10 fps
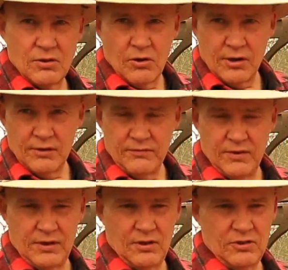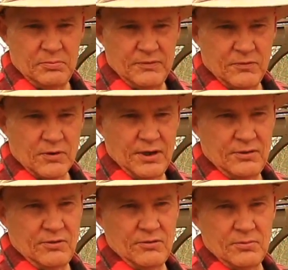garden videos before I
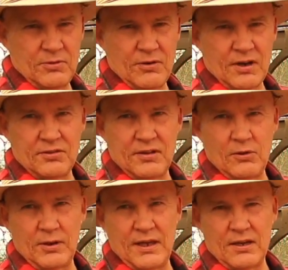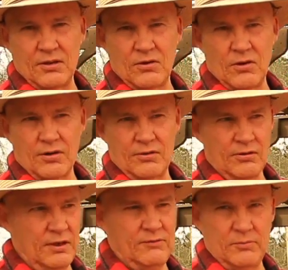do some direct sowing out in the garden,
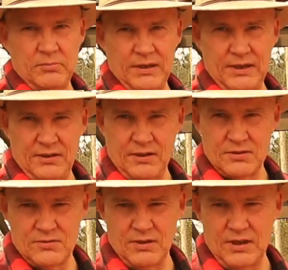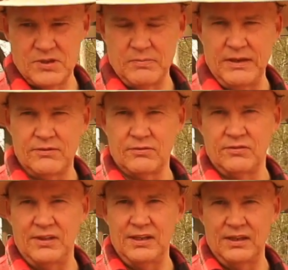or even planting transplants or
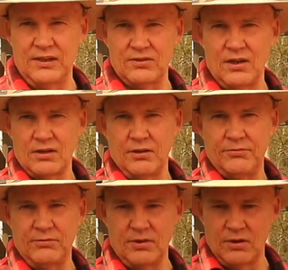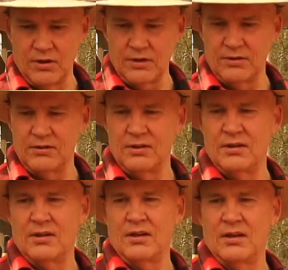seedlings. I'll go through the garden
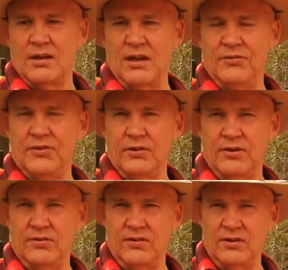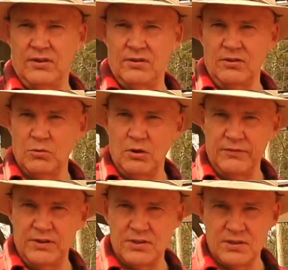and till this in a good
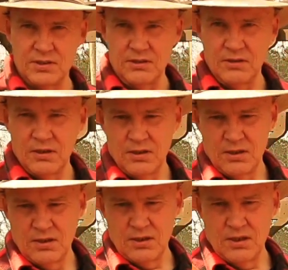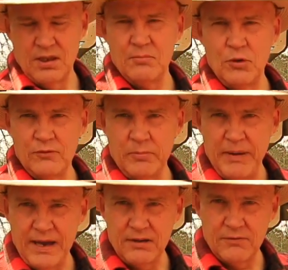12 inches and then move it
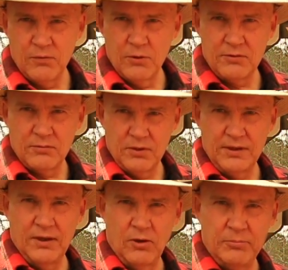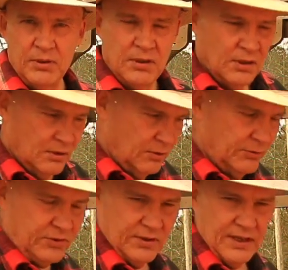back and forth to really help
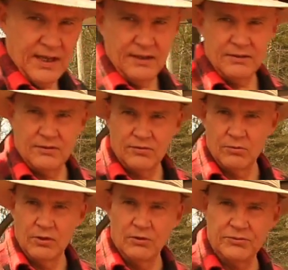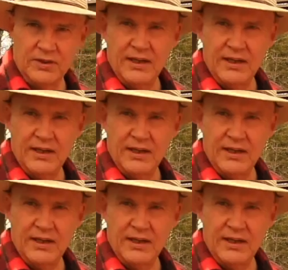loosen that soil, to